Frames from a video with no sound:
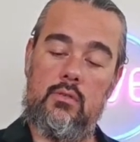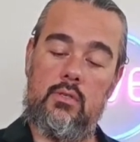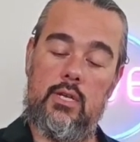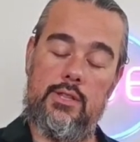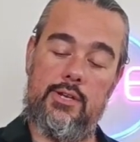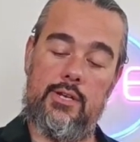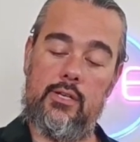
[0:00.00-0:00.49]

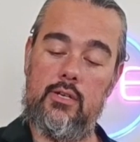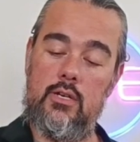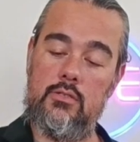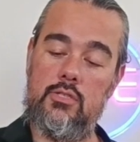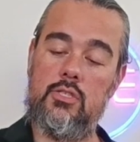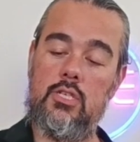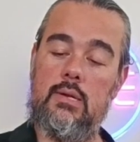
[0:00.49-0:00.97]
And there it goes,
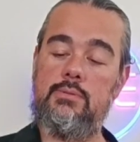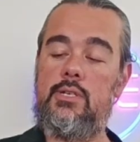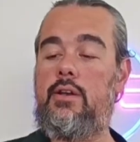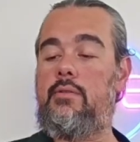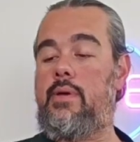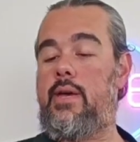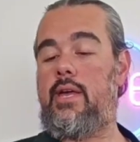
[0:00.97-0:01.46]
it stops
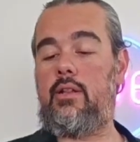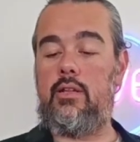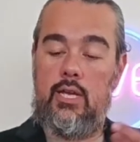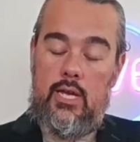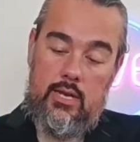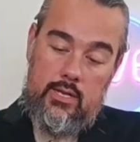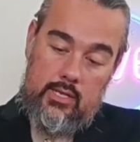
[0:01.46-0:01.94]

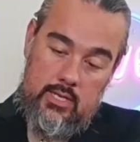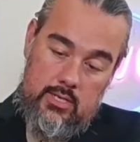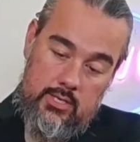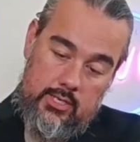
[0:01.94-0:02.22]
automatically. And again,